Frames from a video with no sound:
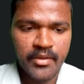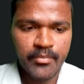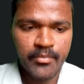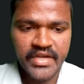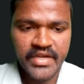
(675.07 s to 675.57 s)
a
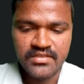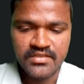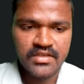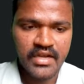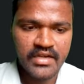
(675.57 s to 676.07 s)
print
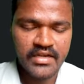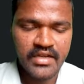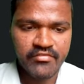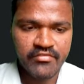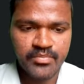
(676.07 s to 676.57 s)
and
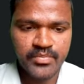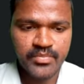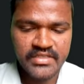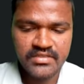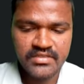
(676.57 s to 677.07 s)
I will
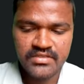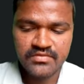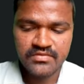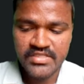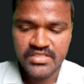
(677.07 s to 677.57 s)
print
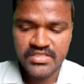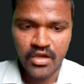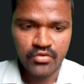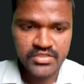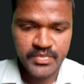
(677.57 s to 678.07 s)
first
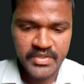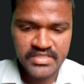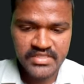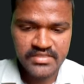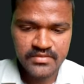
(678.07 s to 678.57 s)
outer
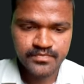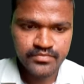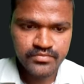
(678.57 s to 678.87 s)
spaces,